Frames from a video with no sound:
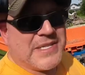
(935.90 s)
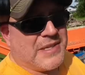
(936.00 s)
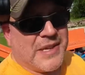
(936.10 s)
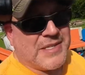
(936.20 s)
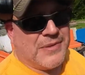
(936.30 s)
that
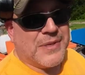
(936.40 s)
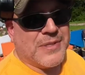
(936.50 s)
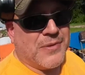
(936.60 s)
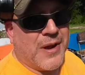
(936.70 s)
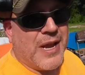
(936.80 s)
doesn't look
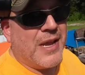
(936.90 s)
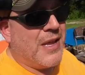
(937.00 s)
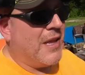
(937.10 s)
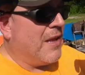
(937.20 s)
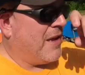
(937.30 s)
so great,
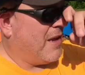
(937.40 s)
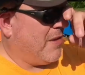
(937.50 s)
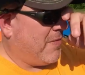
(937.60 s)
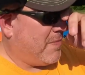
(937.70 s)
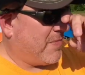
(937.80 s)
and
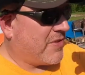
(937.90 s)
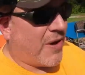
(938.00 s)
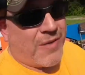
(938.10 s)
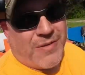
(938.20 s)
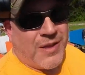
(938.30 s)
you
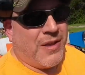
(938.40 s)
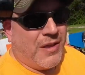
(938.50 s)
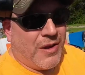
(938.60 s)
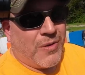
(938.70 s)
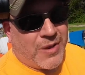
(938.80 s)
start,
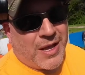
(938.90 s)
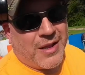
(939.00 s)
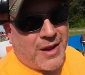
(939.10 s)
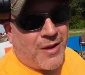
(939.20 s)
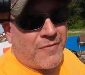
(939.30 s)
you know, cutting
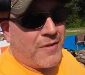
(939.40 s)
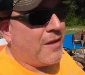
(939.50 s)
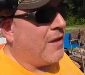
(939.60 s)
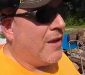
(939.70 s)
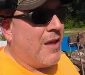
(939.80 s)
it off, and
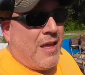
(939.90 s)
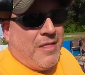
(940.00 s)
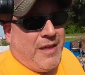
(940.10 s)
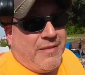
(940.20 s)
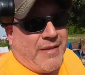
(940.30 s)

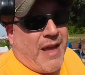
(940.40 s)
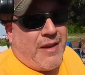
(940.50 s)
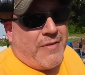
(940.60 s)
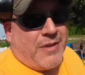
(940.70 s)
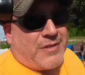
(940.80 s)
the inside
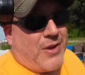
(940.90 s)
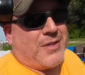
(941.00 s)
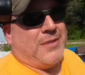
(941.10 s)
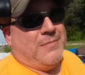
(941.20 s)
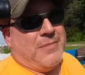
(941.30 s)
of it looks awesome.